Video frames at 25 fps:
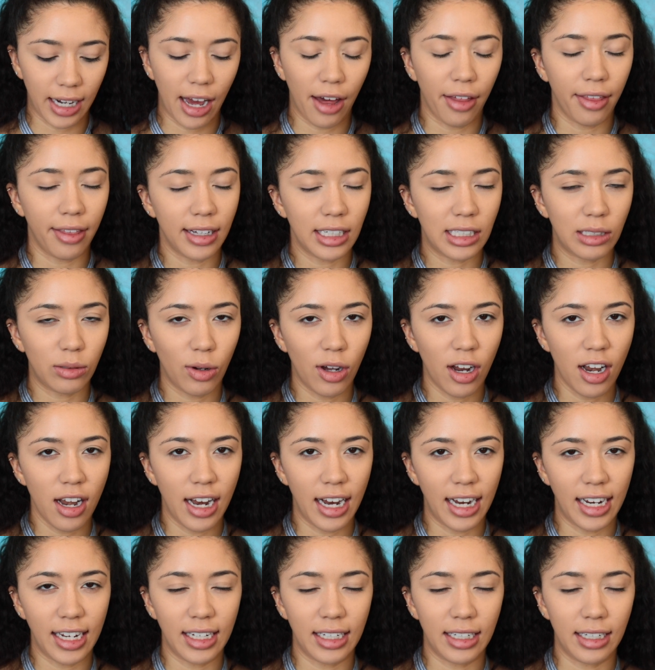Now this one
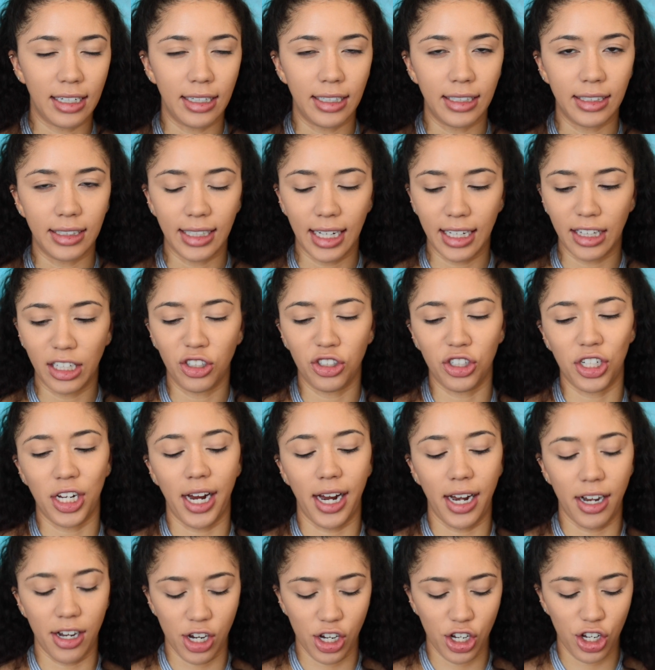is in the
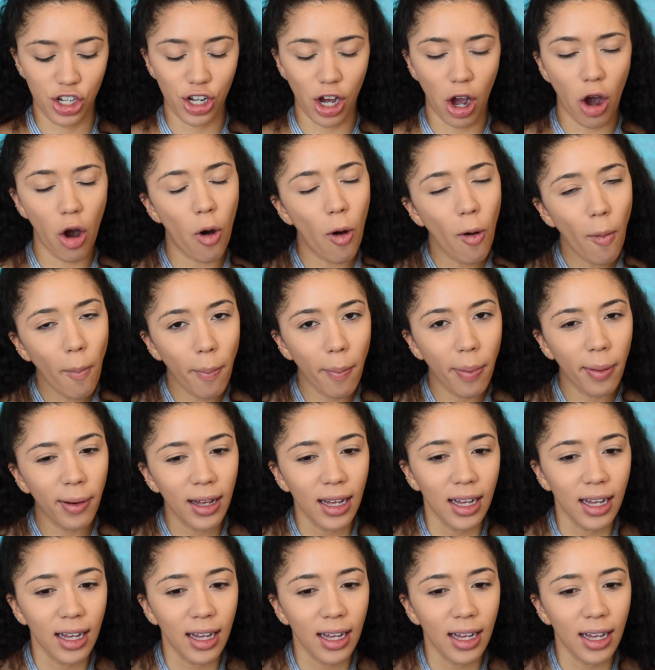shade Taupe,